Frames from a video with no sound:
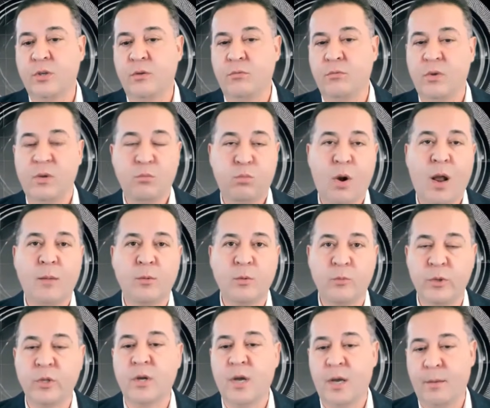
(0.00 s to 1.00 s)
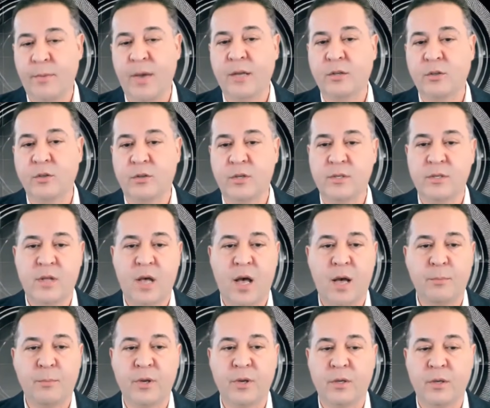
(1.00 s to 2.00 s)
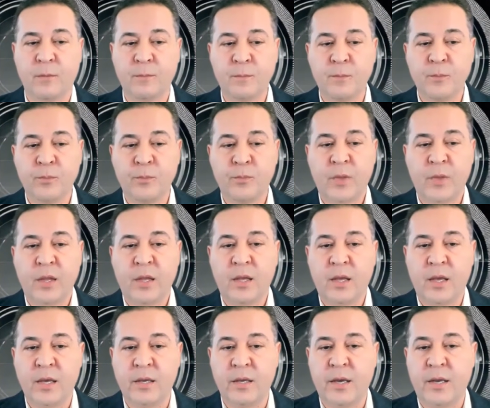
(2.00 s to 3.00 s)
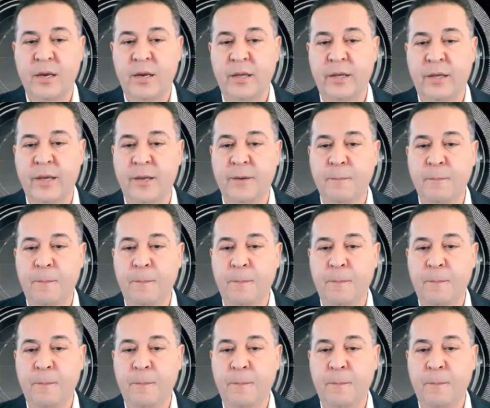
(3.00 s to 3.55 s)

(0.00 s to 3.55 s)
we probably will come back to this topic again and again.